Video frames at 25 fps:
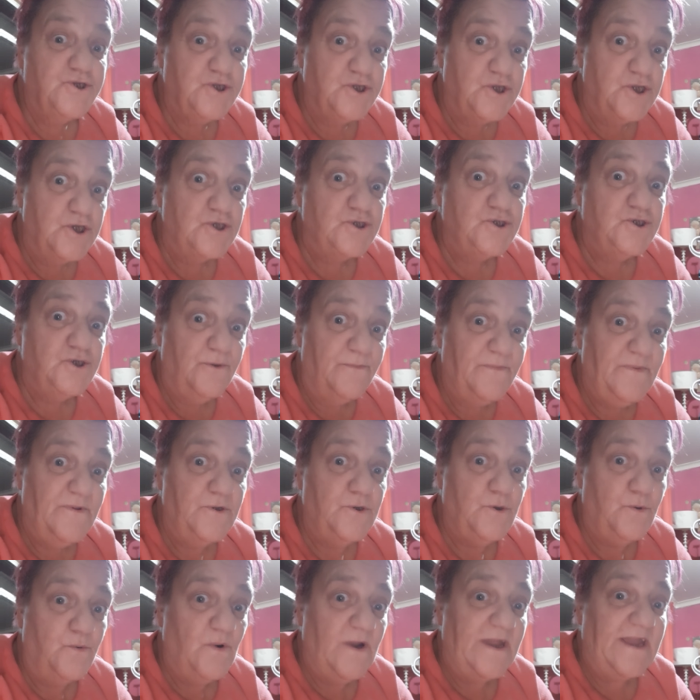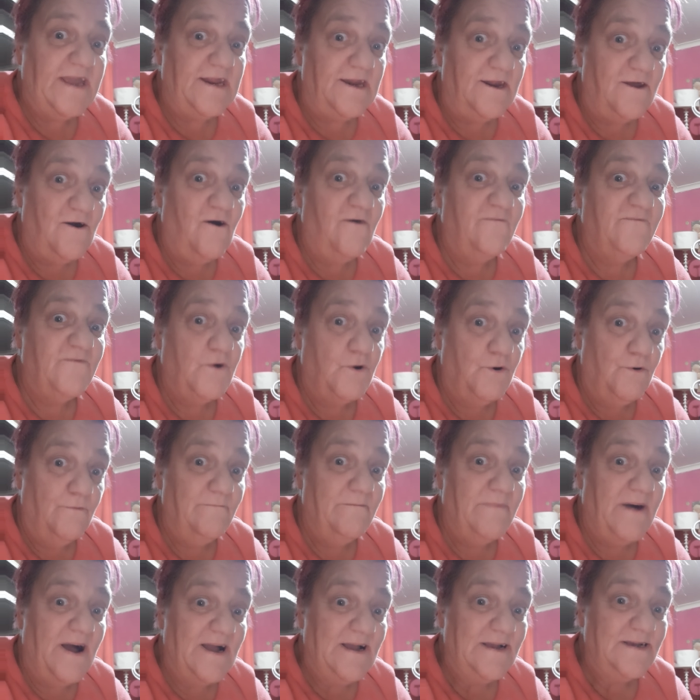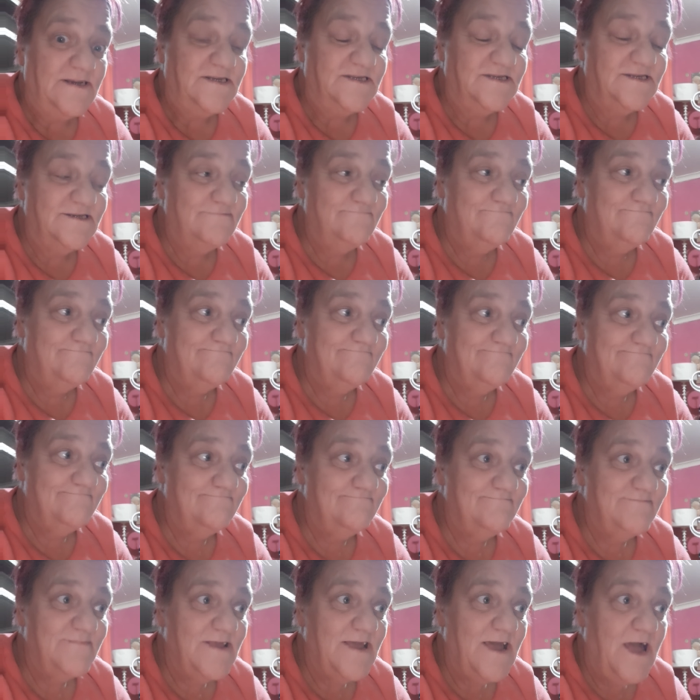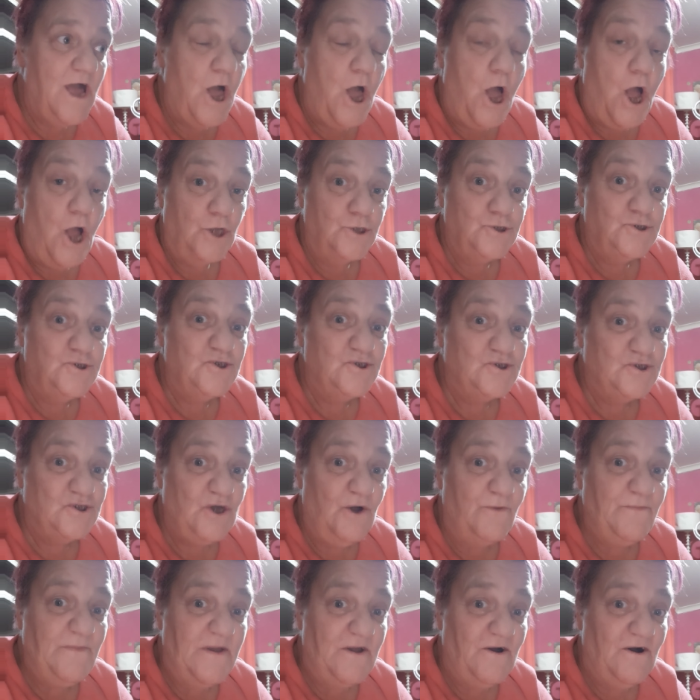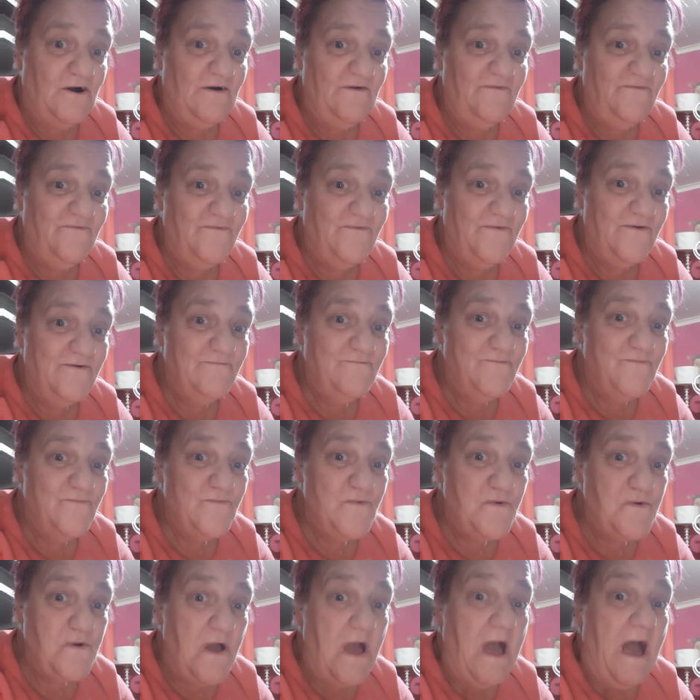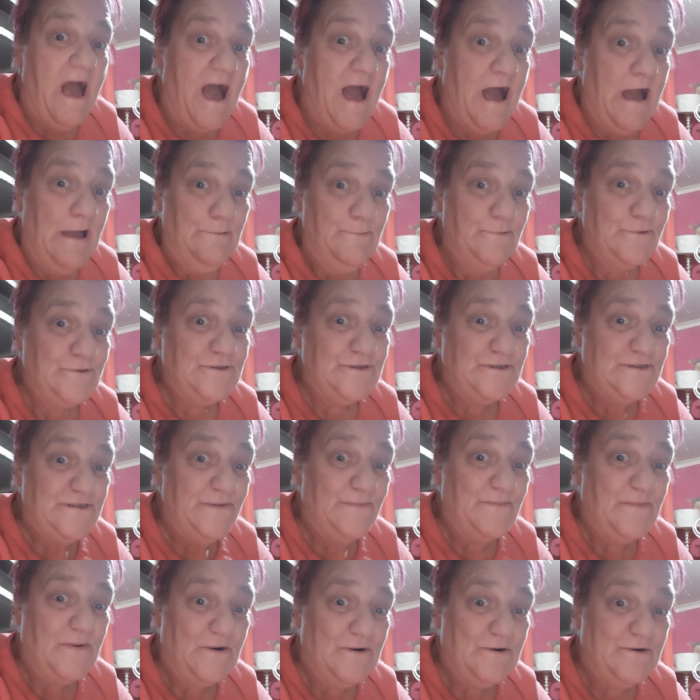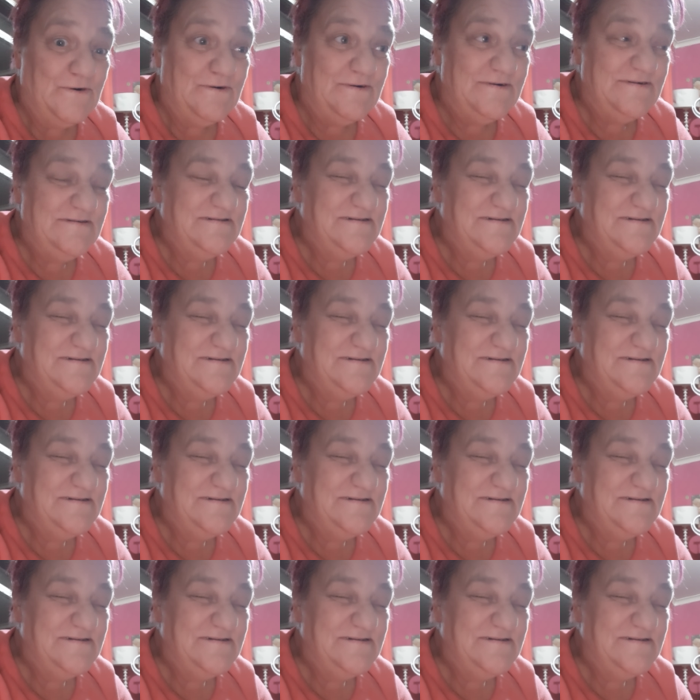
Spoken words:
the double queen of comebacks. And to top it off, I want you to put,